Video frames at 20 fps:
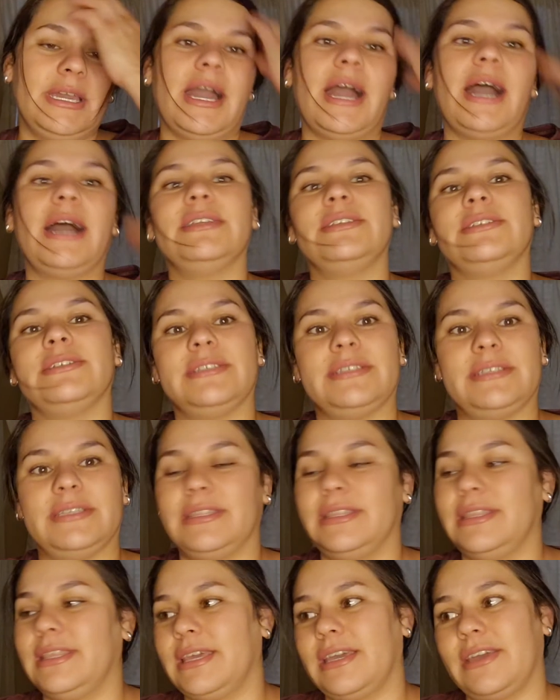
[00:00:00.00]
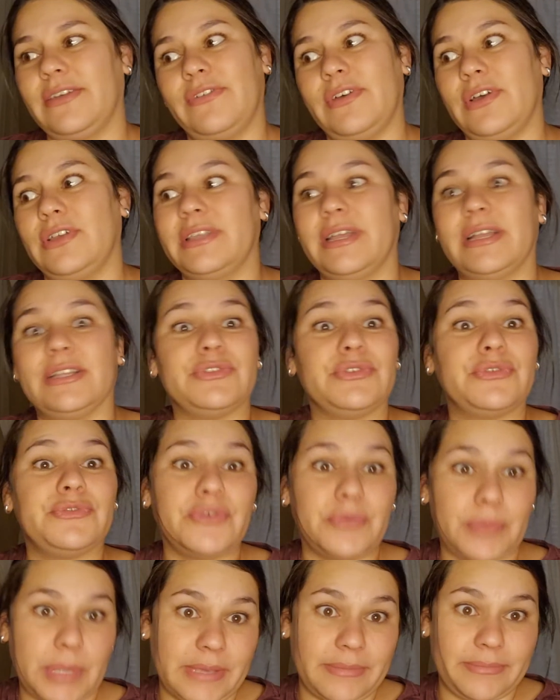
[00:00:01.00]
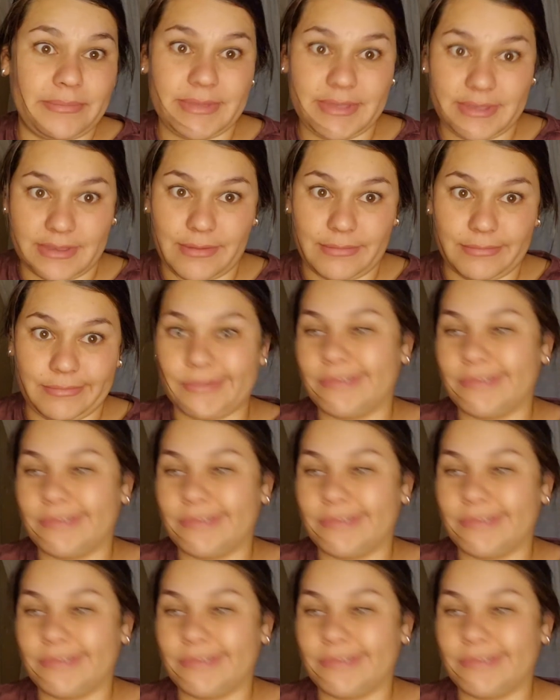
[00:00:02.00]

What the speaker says: I just didn't think it felt natural for me. So